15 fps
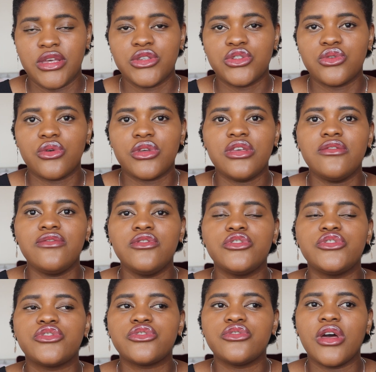So if
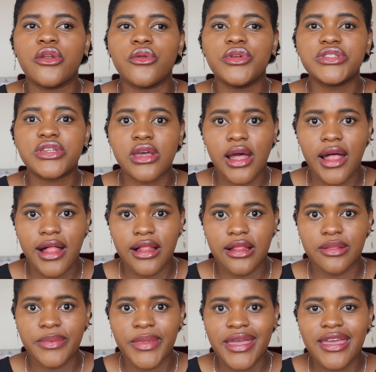you are not
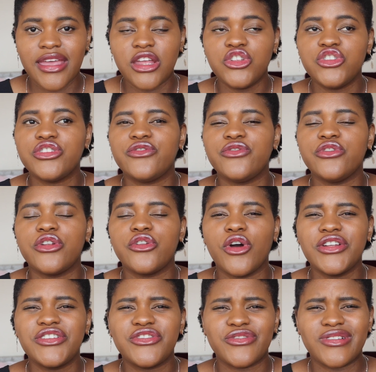calm and if you're
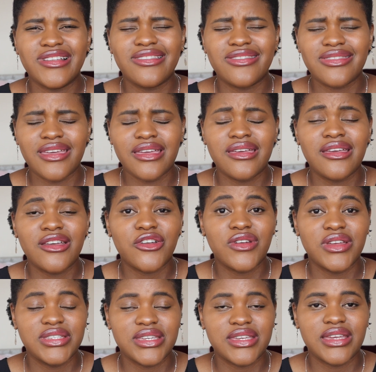not really thinking
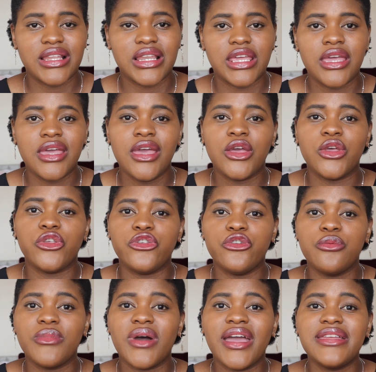critically,
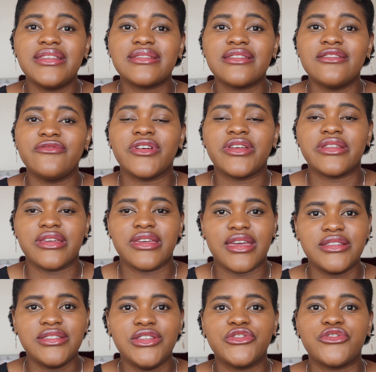you might even
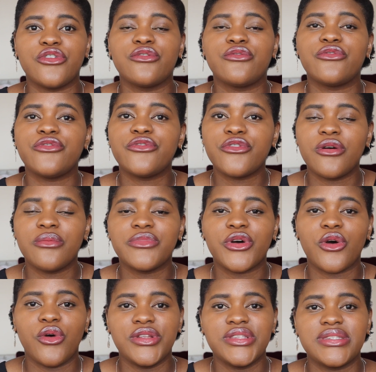get it wrong from
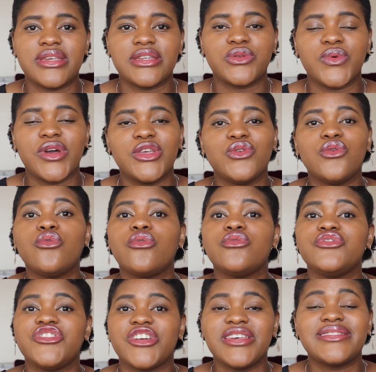the onset where you
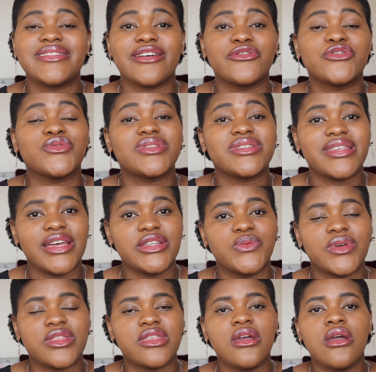just have to start
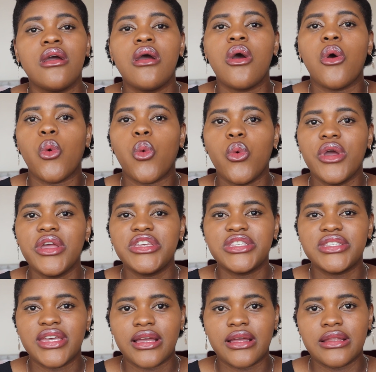with which
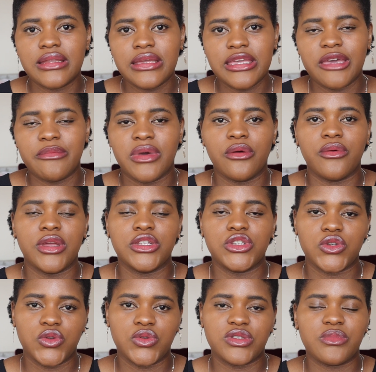technique am I going
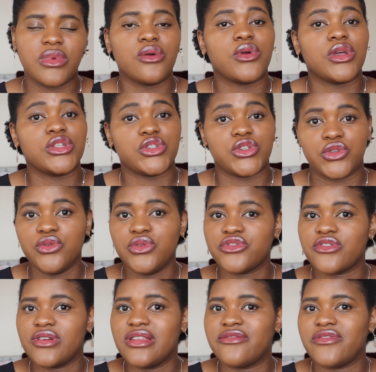to use? Am I going to
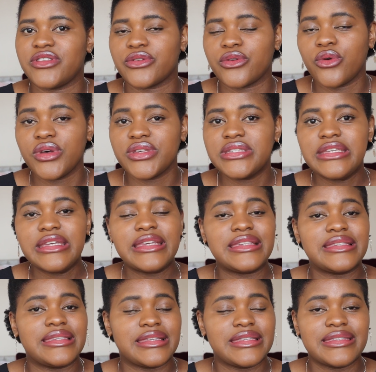use relevant costing?
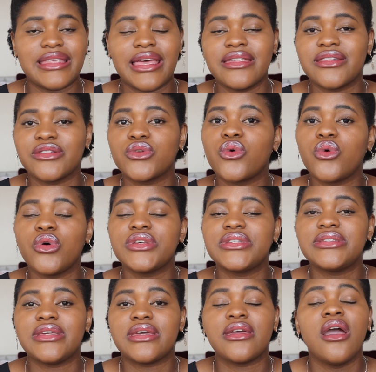Is it standard
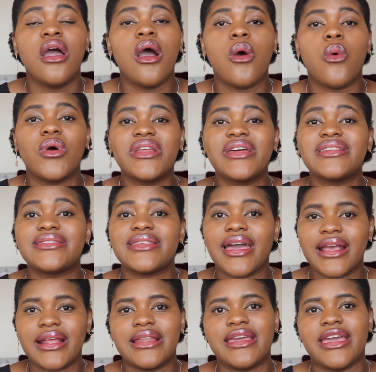costing? What
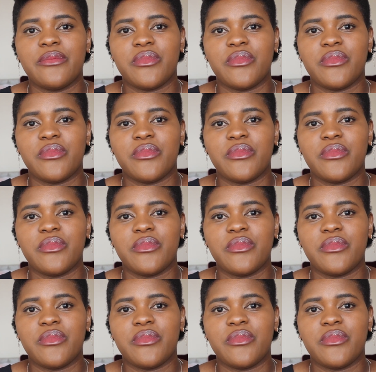exactly